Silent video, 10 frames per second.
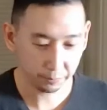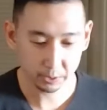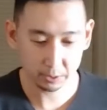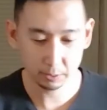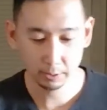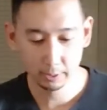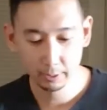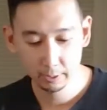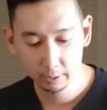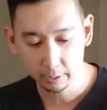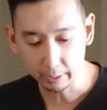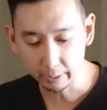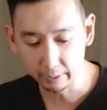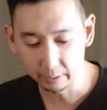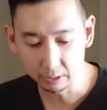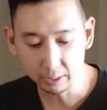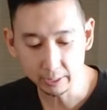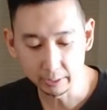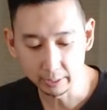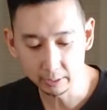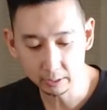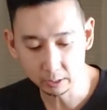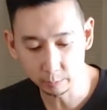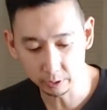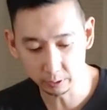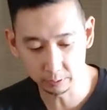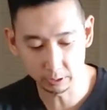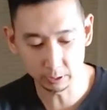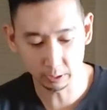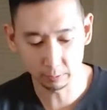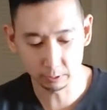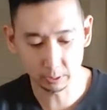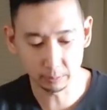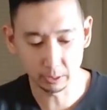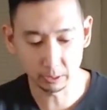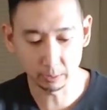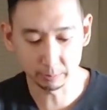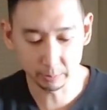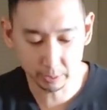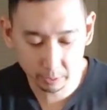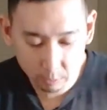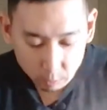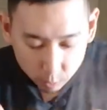it's, I think, just kind of nice, especially if you're just looking for something comforting.